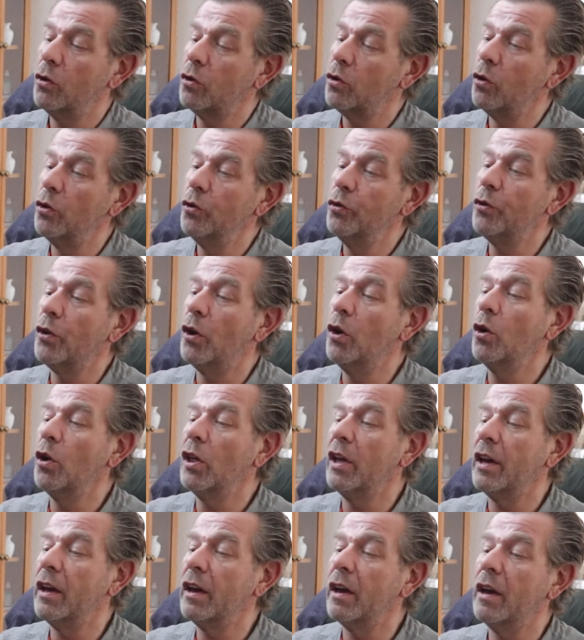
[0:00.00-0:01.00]

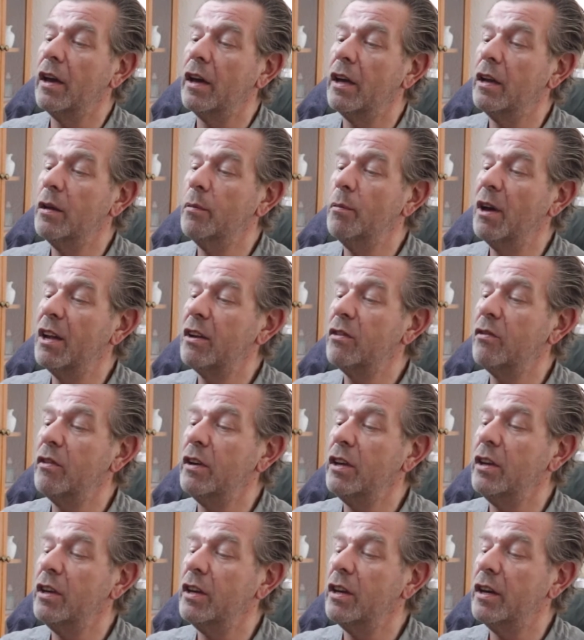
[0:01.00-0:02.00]
controlling the
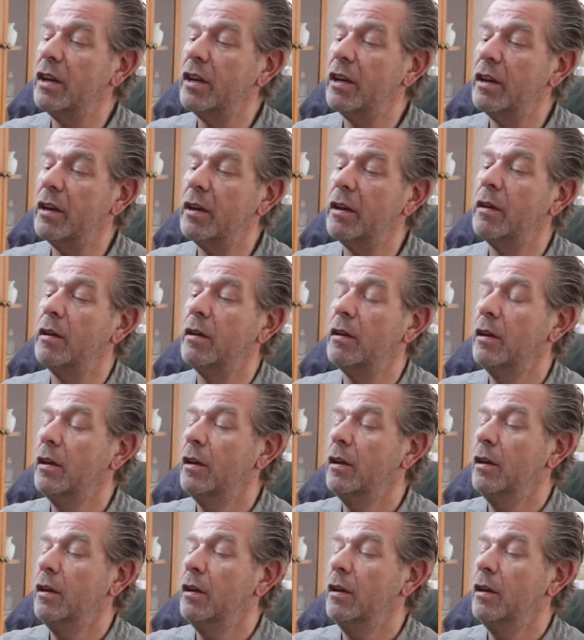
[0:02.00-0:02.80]
battery